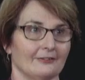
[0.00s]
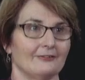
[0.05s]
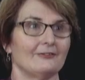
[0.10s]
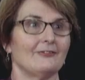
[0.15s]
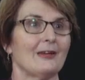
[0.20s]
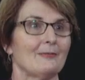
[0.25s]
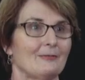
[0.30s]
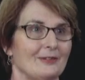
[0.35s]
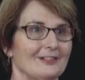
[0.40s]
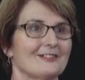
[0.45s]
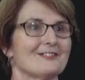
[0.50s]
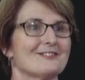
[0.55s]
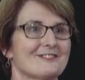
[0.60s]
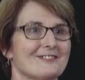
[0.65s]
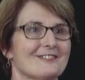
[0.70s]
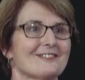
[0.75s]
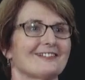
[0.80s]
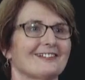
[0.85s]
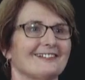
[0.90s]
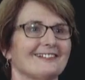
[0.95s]
fabulous. But
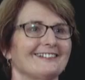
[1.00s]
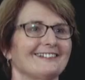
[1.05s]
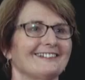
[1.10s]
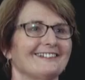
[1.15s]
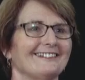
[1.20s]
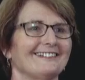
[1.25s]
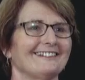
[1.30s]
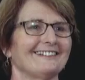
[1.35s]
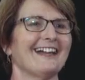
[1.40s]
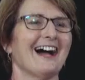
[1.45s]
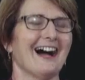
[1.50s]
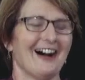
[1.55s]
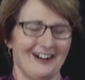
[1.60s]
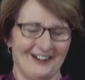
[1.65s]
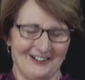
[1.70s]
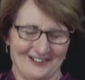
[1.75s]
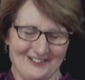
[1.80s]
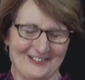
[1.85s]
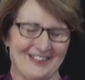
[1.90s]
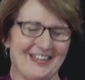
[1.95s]
thanks for your time.
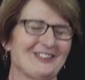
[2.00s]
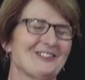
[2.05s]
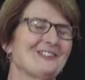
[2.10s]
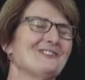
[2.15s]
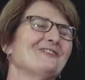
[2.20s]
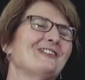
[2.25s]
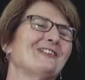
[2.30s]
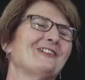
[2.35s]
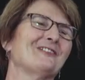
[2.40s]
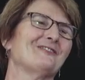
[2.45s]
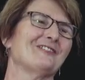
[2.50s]
Oh, thank you very